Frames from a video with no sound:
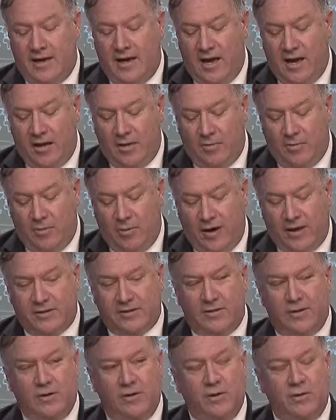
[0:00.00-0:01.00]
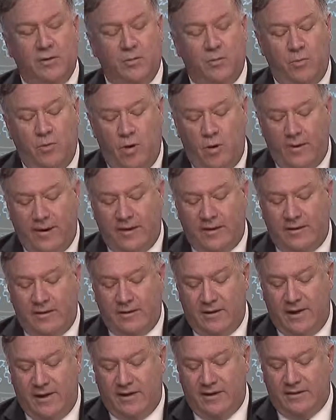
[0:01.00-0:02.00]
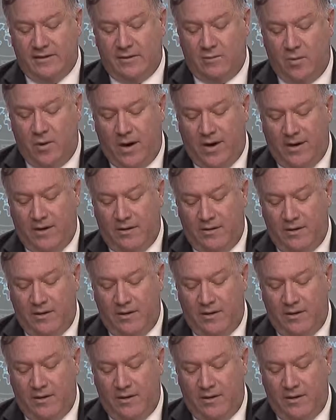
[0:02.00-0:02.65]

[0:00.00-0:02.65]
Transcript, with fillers: and oppress the heroic ladies in white,